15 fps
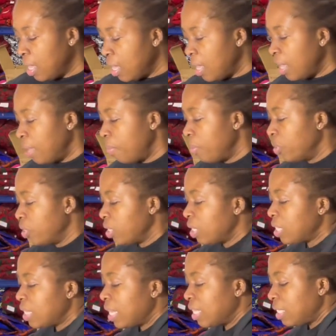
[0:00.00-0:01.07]

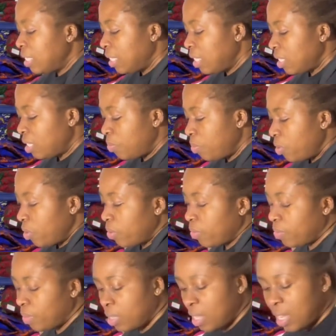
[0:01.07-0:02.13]
another dentist, but
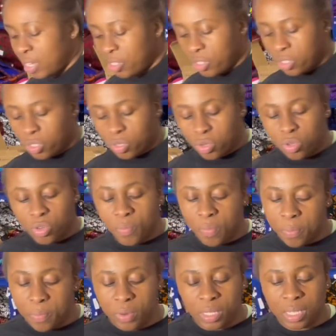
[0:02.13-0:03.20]
I just couldn't be
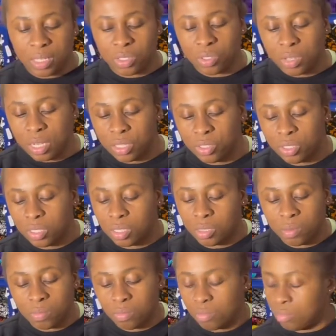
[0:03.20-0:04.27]
bothered. So I just
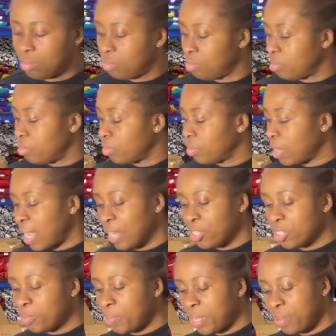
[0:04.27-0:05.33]

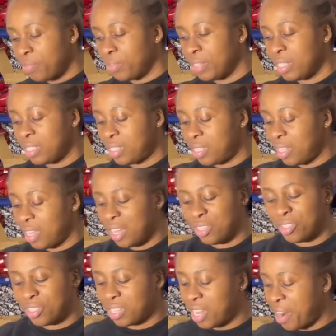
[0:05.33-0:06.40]
paid for this. I
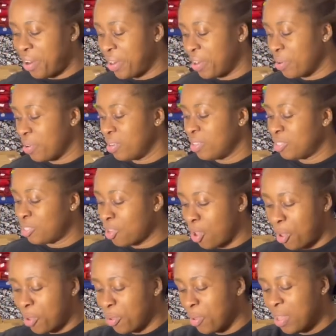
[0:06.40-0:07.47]
just carried on.
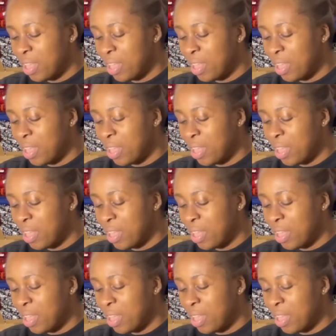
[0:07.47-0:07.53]
So